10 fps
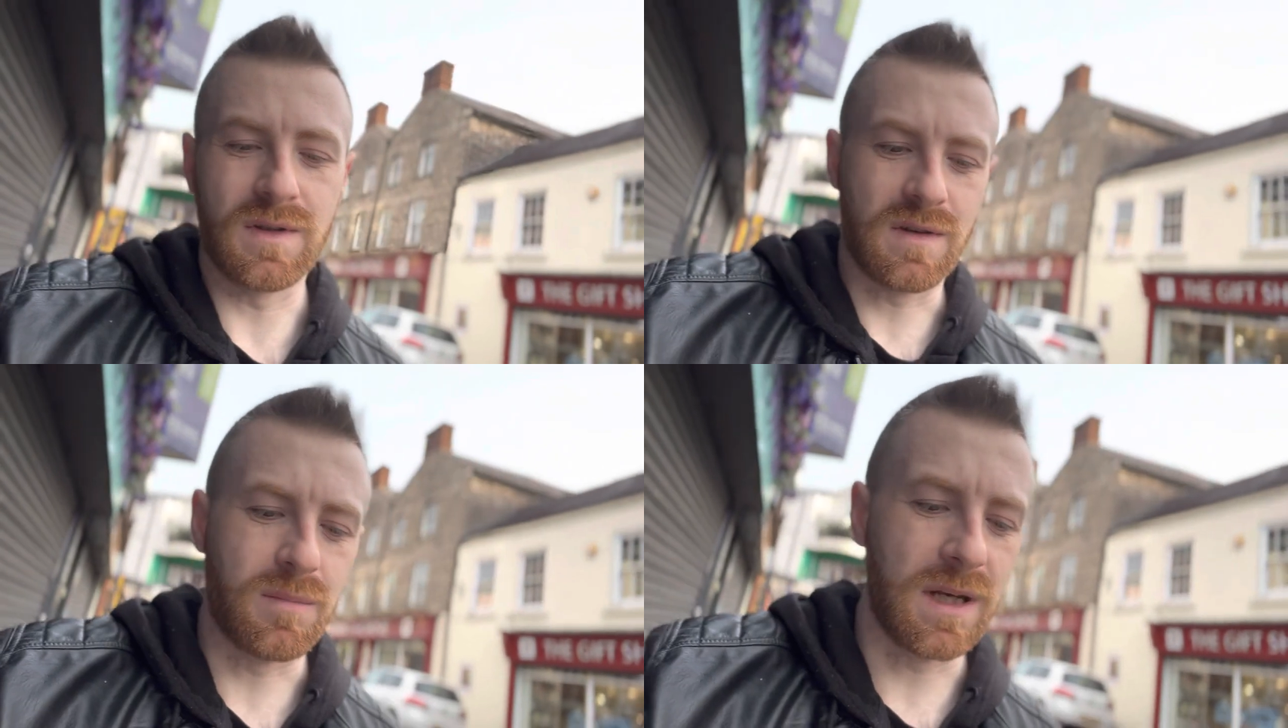
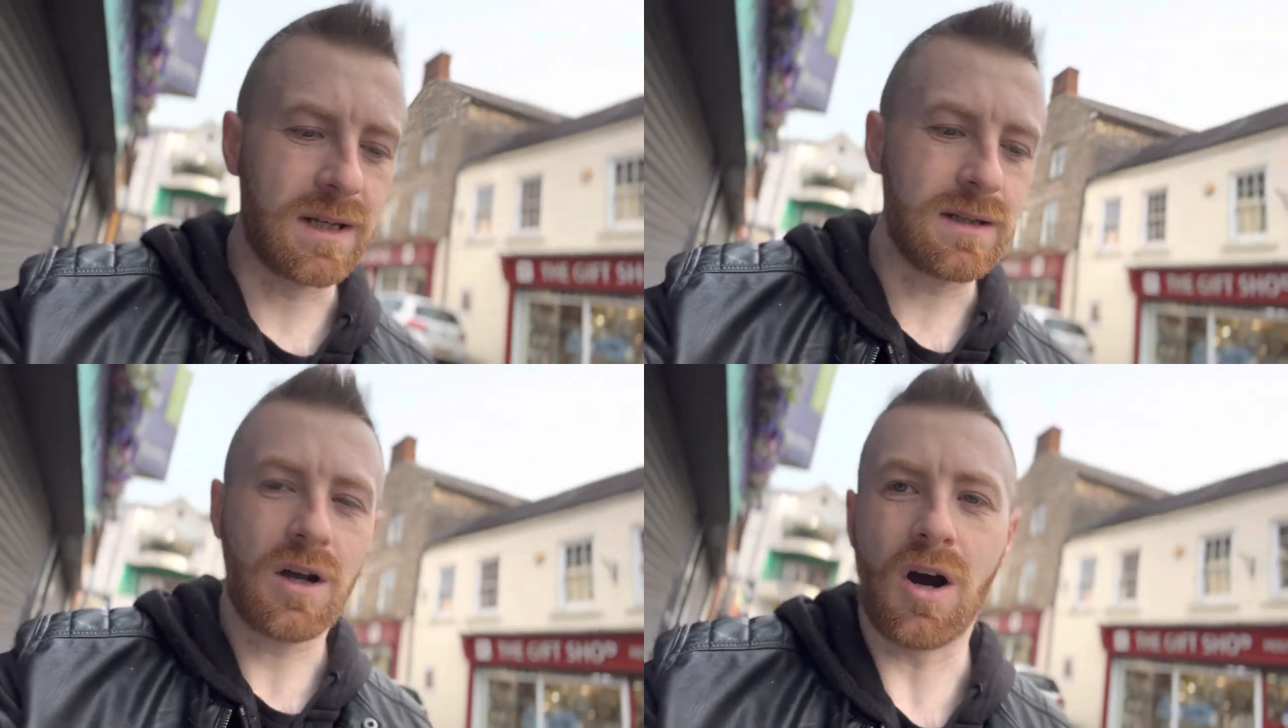is
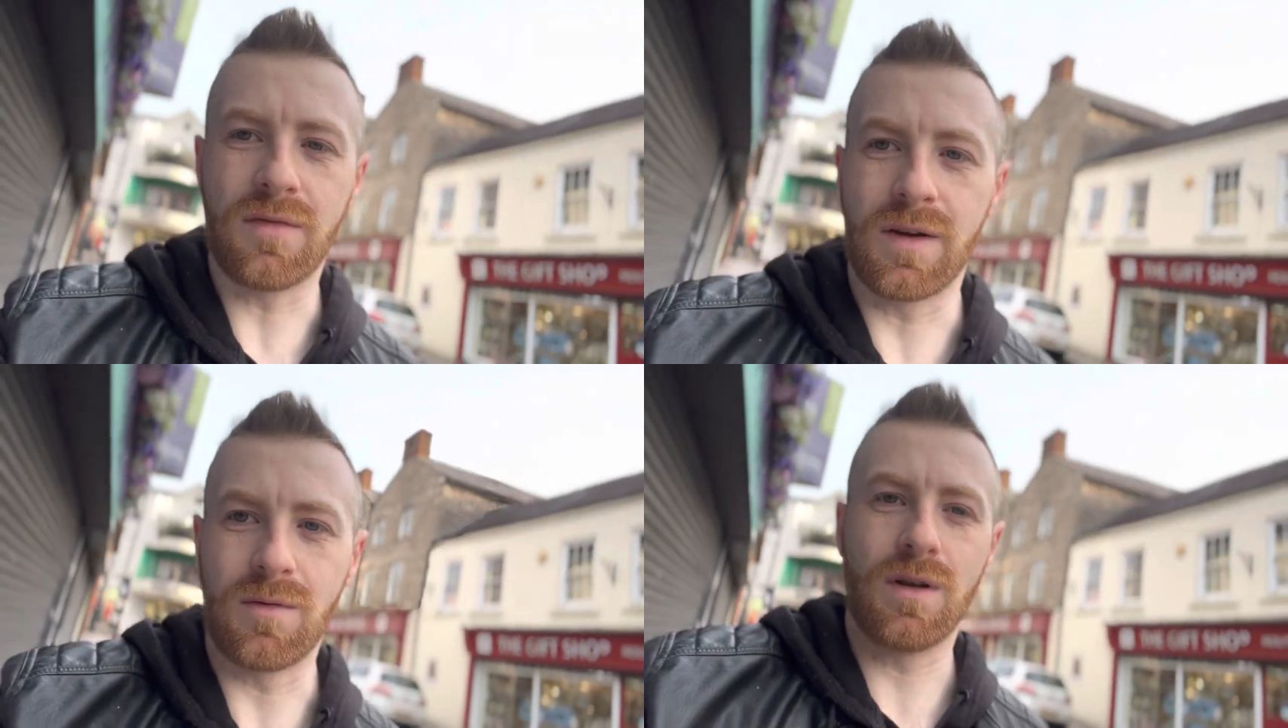completed,
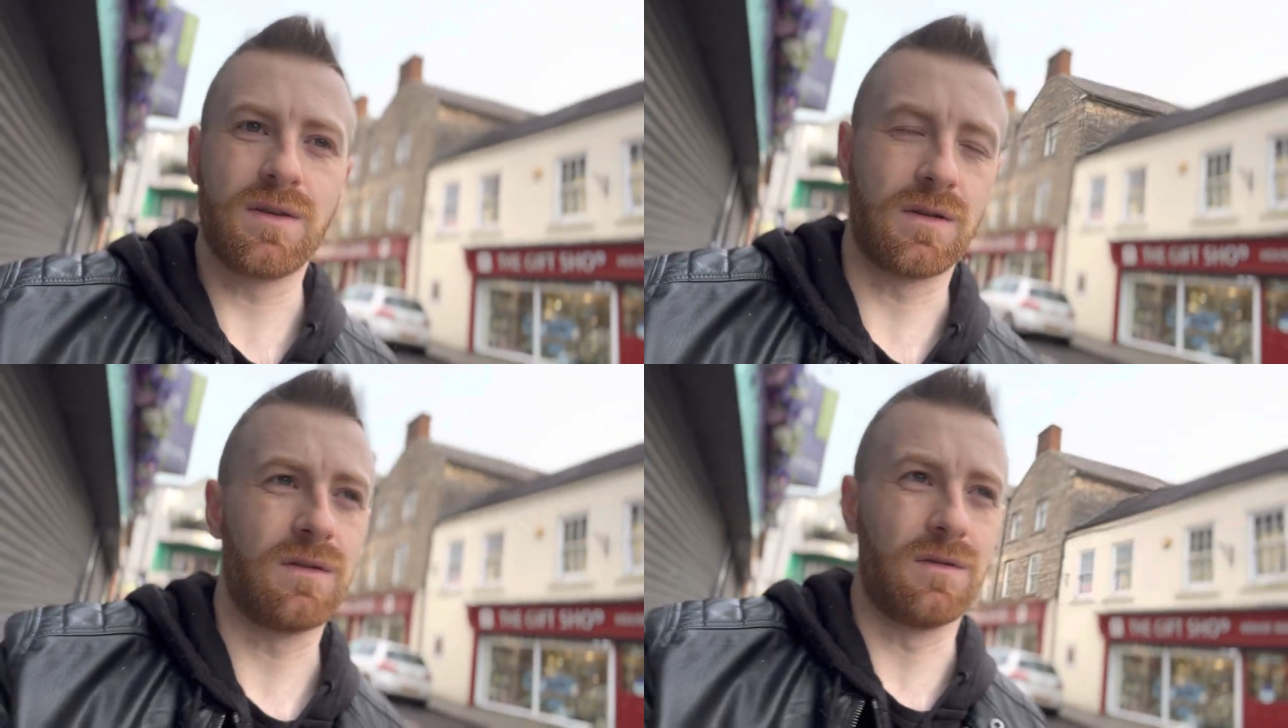coffee run
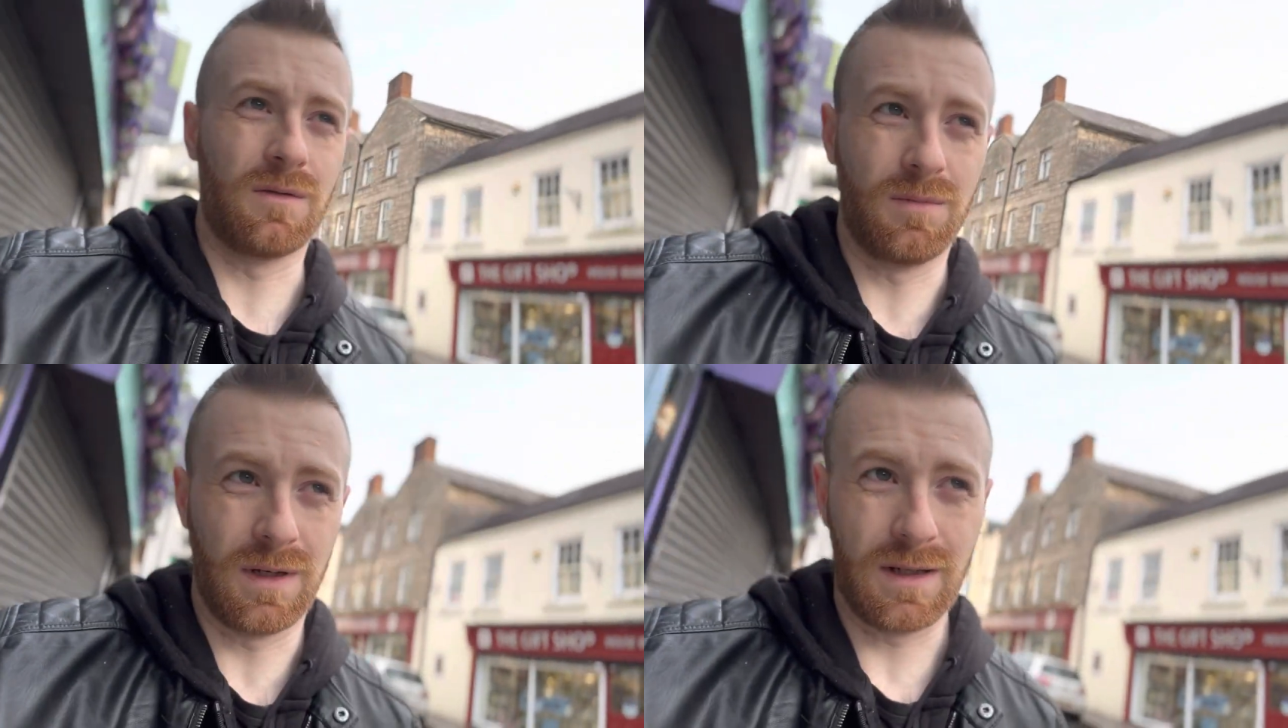is also
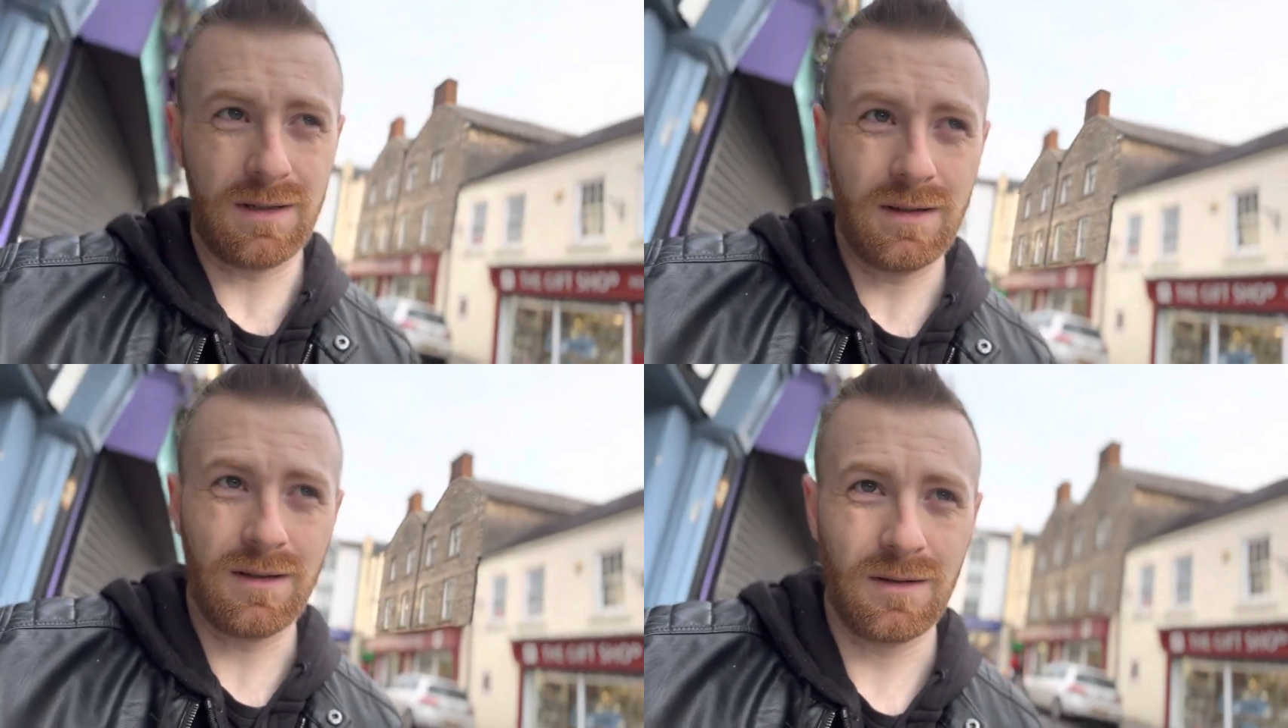completed.